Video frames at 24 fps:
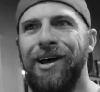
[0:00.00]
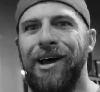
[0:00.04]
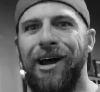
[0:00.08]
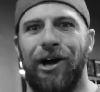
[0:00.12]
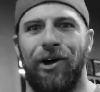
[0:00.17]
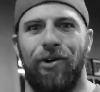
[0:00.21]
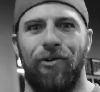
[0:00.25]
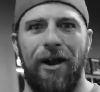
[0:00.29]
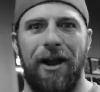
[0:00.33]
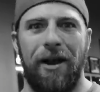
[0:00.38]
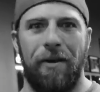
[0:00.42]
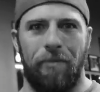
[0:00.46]
a
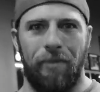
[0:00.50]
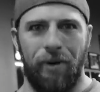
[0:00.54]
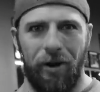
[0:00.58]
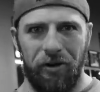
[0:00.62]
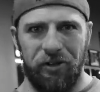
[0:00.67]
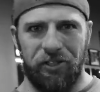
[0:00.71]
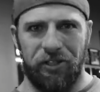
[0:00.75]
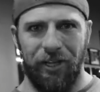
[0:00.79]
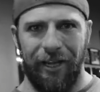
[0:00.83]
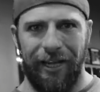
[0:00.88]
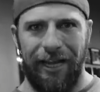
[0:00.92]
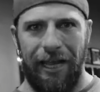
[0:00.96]
great
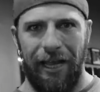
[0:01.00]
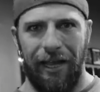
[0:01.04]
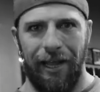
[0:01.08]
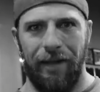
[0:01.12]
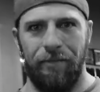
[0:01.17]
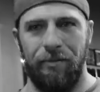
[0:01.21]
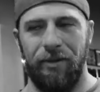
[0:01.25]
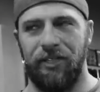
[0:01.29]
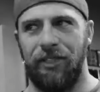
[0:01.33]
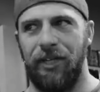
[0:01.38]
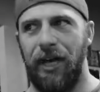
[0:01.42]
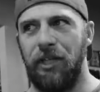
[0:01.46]
approach to heal
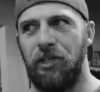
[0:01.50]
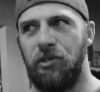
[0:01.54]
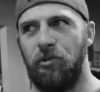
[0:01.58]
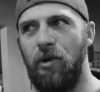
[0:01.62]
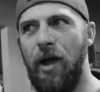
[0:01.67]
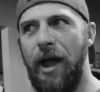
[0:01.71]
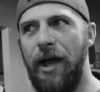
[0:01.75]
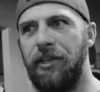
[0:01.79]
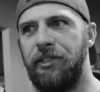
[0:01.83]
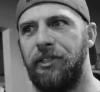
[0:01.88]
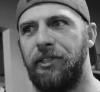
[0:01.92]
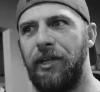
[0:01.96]
it besides
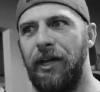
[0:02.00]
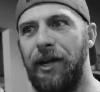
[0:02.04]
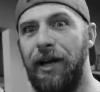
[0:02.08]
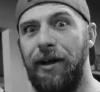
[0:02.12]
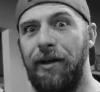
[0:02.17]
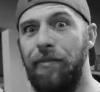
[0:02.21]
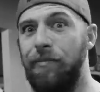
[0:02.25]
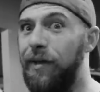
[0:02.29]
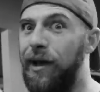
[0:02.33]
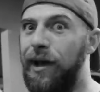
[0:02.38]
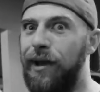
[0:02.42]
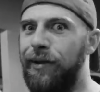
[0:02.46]
rest, and
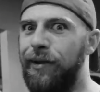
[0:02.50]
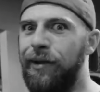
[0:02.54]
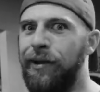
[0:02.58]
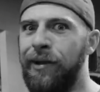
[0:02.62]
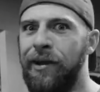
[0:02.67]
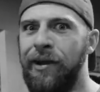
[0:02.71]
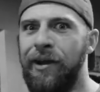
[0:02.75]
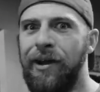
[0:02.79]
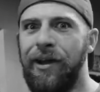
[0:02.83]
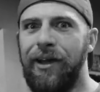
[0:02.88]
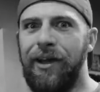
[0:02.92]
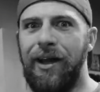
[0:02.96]
I'm not
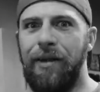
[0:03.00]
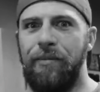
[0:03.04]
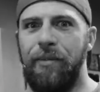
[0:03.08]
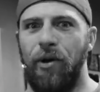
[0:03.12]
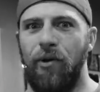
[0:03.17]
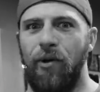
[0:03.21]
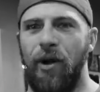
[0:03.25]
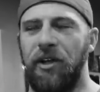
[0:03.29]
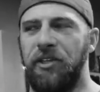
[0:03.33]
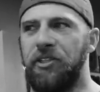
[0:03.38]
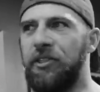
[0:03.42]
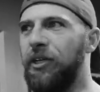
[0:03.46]
gonna be
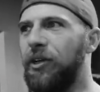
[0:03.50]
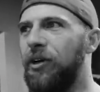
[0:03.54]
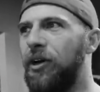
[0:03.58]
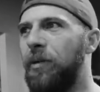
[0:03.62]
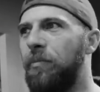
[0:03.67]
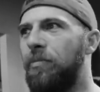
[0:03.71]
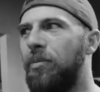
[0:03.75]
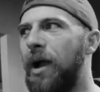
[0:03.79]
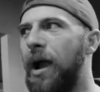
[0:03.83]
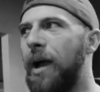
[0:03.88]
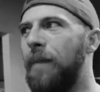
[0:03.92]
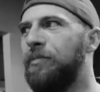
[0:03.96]
resting
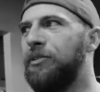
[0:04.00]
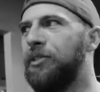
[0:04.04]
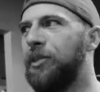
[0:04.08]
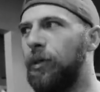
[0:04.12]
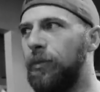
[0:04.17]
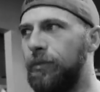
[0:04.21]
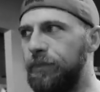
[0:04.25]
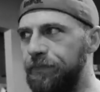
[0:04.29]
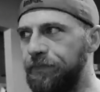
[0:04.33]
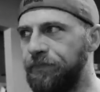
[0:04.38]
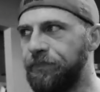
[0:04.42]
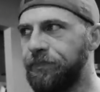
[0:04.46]
on prep. So